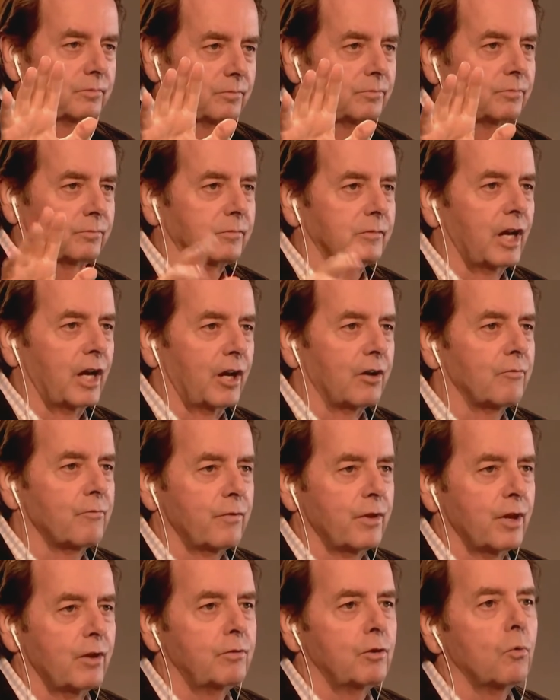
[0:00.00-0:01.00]
Yeah.
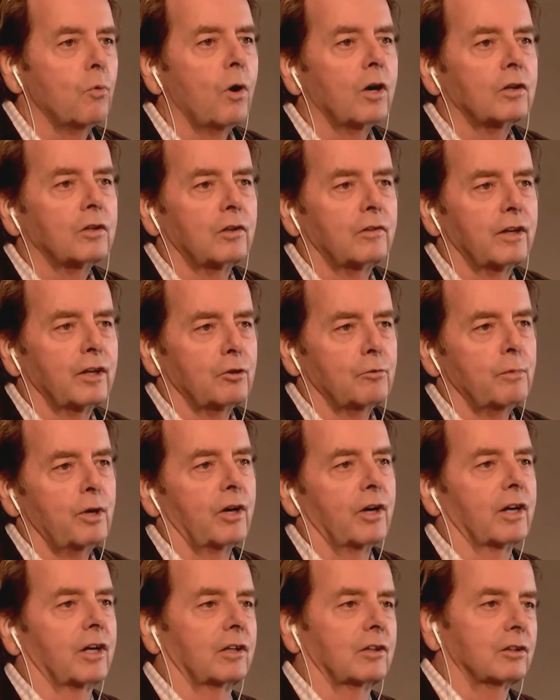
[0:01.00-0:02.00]
If you walked around
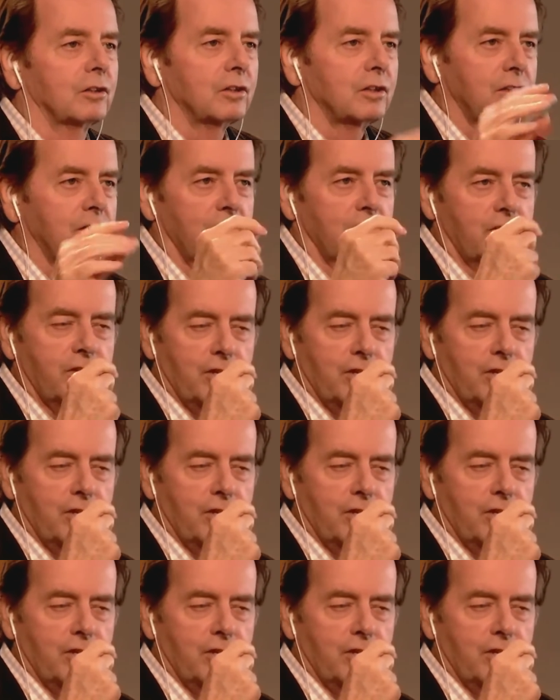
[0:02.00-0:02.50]
America and looked at theater